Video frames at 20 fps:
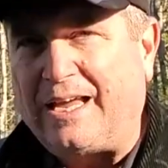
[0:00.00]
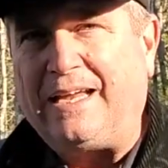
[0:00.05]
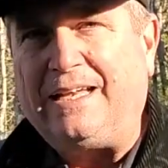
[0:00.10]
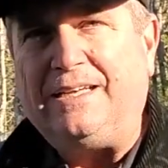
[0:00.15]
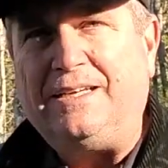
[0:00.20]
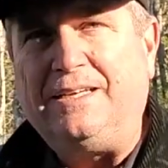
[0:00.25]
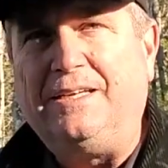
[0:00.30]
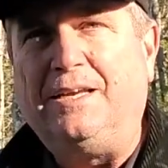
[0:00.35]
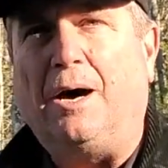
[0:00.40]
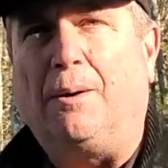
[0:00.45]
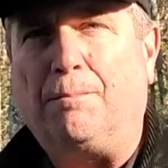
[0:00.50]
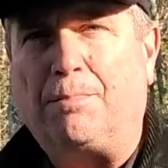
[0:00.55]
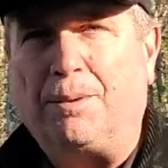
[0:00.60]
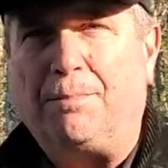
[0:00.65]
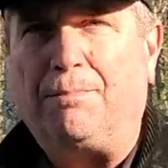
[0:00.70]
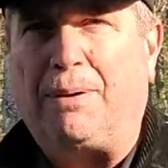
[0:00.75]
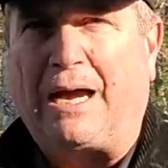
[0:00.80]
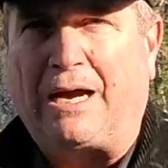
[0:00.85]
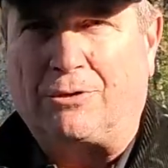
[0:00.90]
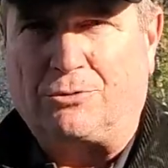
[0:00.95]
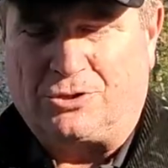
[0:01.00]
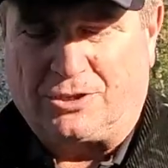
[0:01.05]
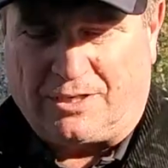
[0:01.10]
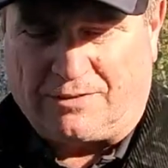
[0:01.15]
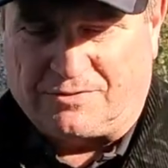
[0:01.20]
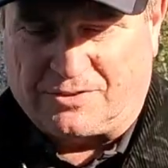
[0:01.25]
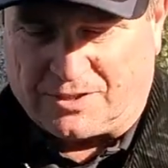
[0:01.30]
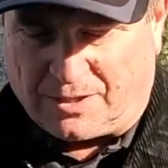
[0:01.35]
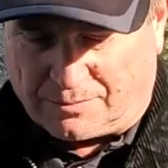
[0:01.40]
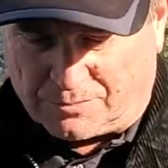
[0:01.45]
a dump pouch
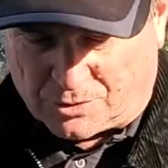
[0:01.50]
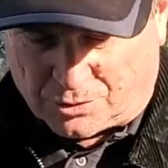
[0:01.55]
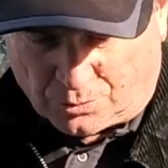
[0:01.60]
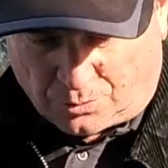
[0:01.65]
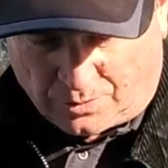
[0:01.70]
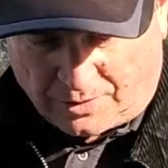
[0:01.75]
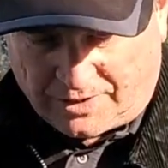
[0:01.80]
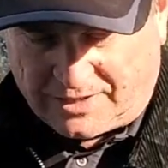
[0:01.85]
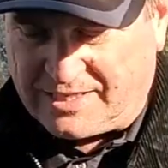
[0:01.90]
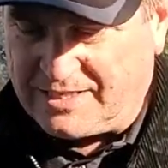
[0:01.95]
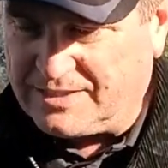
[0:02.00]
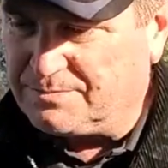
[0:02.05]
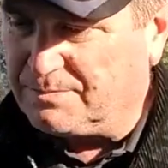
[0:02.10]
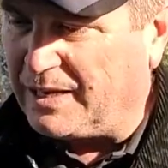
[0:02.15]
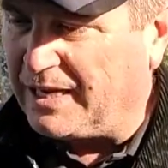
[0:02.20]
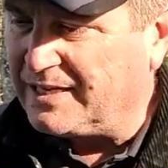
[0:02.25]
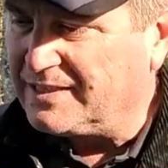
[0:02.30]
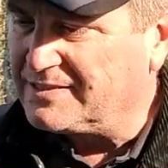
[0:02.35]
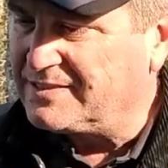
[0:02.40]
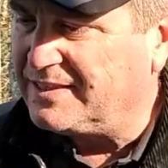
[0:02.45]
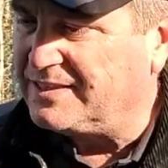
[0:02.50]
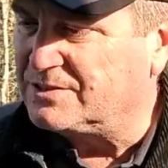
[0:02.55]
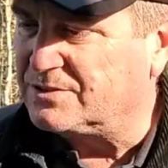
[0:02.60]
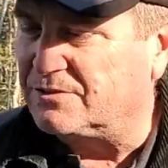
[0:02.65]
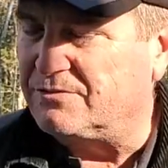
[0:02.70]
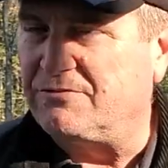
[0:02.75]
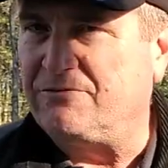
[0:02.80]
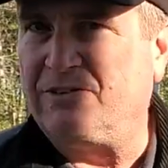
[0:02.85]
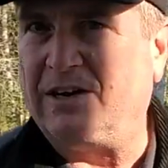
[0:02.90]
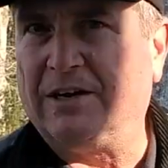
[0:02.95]
of some sort. These magazines are
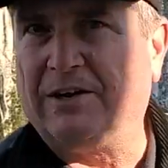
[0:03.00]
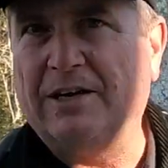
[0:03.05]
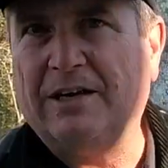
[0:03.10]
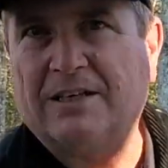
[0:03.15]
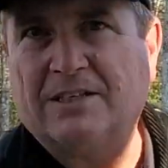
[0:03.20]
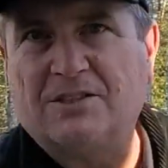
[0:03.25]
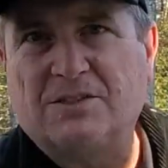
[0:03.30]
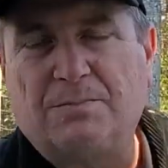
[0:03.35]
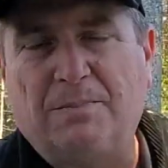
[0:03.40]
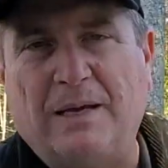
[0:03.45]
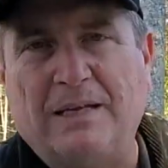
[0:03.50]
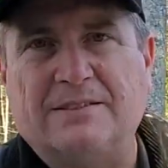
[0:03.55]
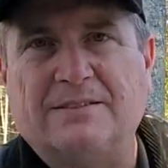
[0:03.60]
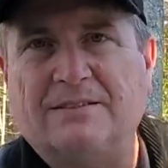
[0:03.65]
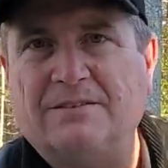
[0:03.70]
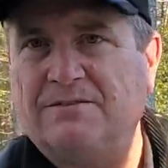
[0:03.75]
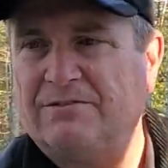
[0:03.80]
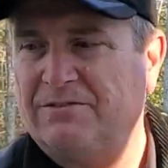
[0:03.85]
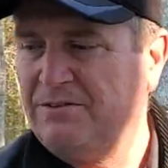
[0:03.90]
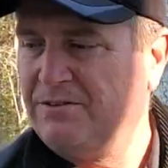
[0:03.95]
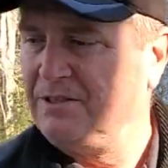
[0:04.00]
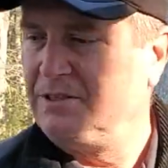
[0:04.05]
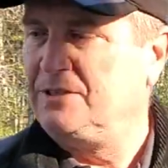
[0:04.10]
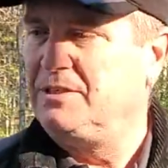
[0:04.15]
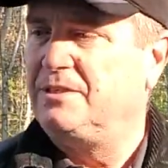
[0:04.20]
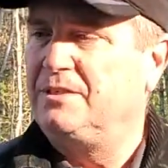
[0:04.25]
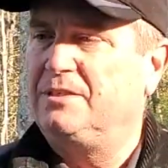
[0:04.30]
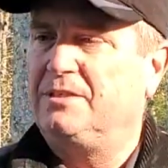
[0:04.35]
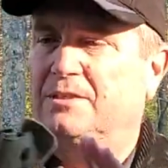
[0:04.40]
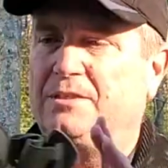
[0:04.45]
very expensive
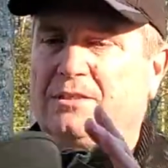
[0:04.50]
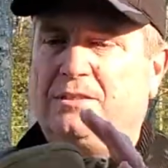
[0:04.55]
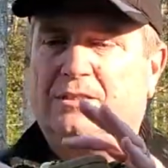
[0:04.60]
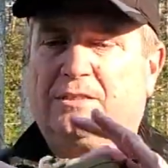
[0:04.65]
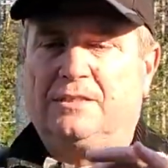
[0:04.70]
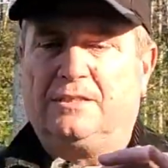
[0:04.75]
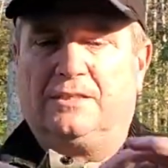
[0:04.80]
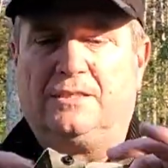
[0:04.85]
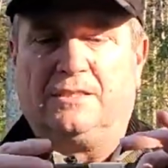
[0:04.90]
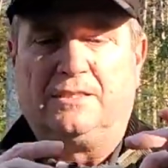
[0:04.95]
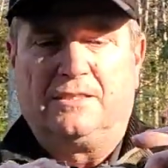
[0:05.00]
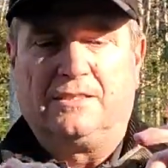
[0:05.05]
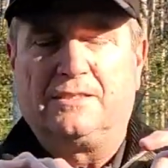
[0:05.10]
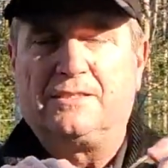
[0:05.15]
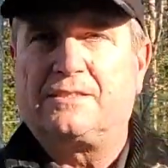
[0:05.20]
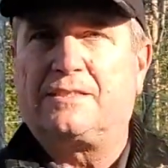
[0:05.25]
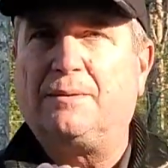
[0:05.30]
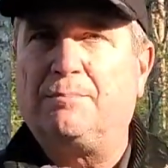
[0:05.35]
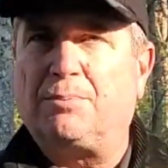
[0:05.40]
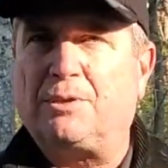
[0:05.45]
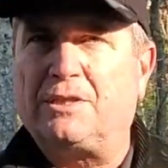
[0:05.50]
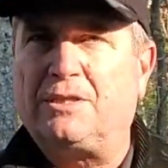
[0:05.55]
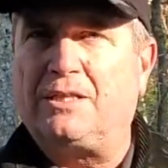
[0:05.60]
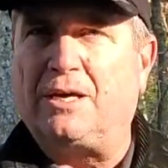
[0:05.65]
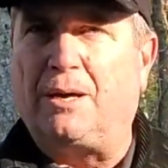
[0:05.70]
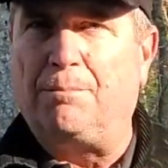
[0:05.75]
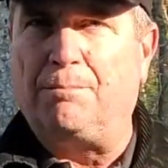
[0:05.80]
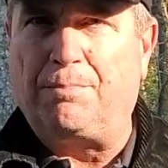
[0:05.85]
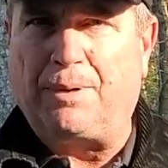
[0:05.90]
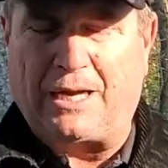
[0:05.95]
simple
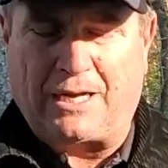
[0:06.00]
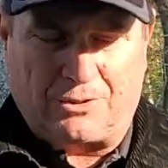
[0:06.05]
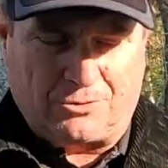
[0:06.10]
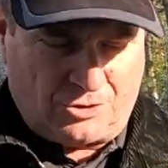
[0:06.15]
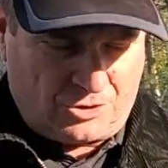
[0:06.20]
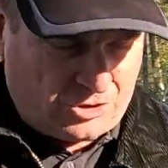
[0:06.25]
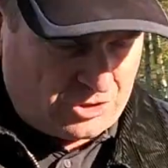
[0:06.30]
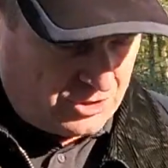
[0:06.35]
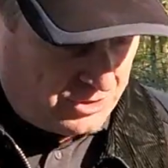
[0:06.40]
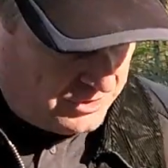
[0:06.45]
dump pouch